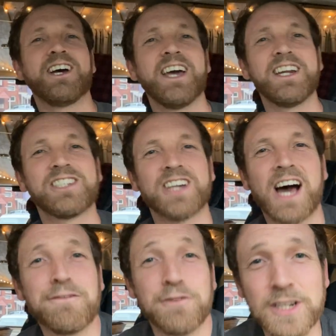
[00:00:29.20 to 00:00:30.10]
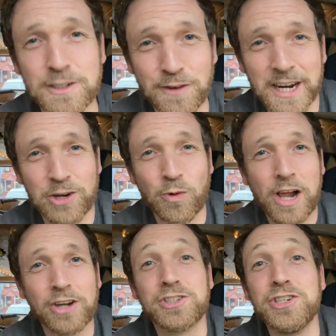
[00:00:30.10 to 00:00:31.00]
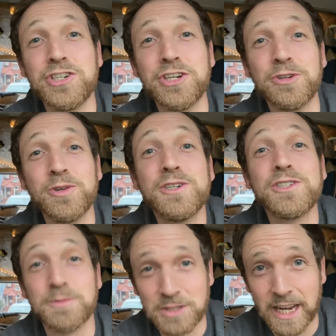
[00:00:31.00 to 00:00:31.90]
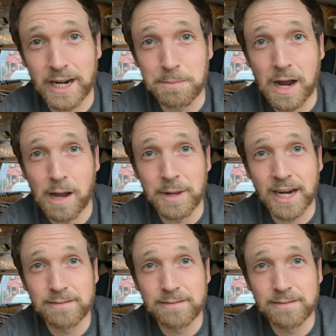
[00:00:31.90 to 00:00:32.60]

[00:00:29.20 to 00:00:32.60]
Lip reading: It is time for this van dweller to do some stand-up comedy.